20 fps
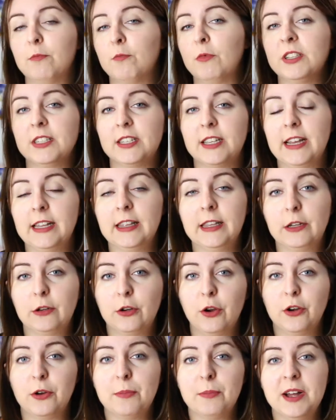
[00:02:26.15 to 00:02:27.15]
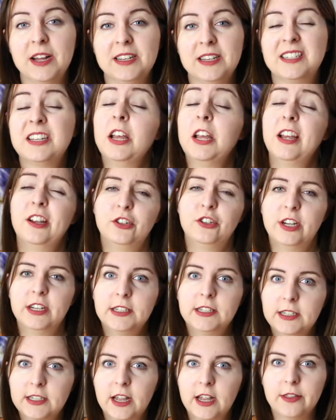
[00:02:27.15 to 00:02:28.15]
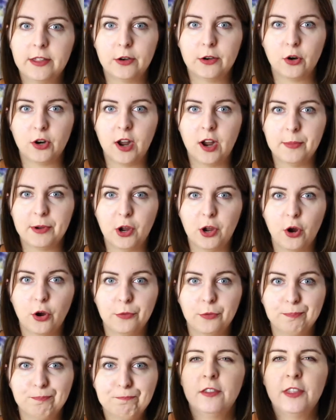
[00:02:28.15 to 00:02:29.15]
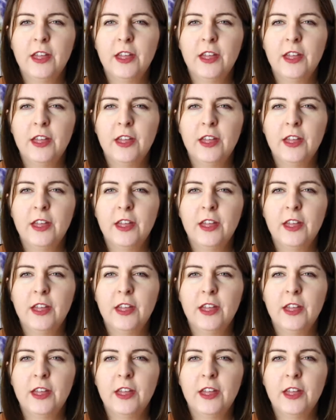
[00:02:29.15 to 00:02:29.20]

Once they go to Mars, chances are they're not coming home.